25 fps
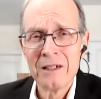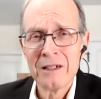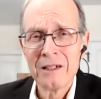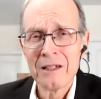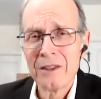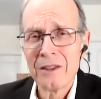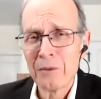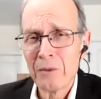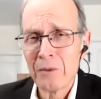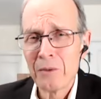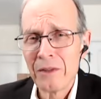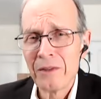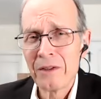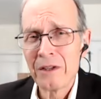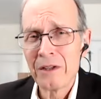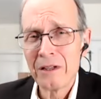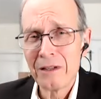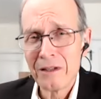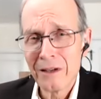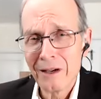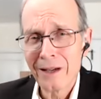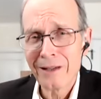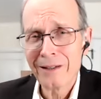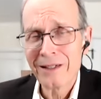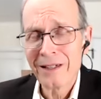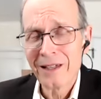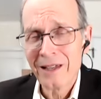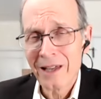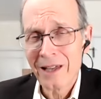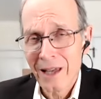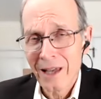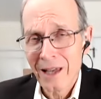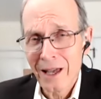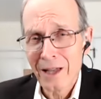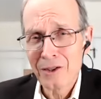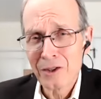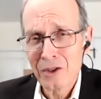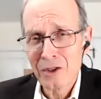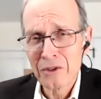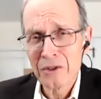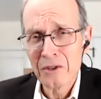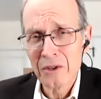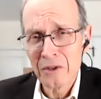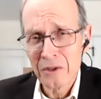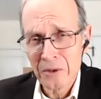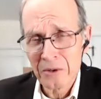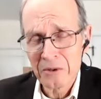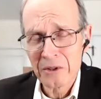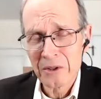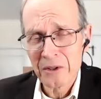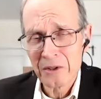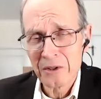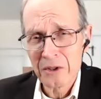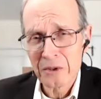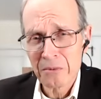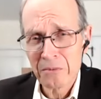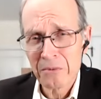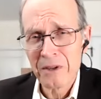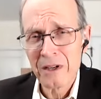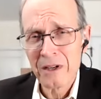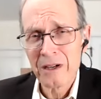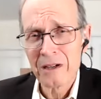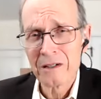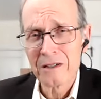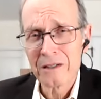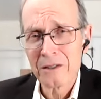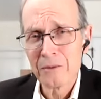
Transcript: in the way that God can answer those, those prayers.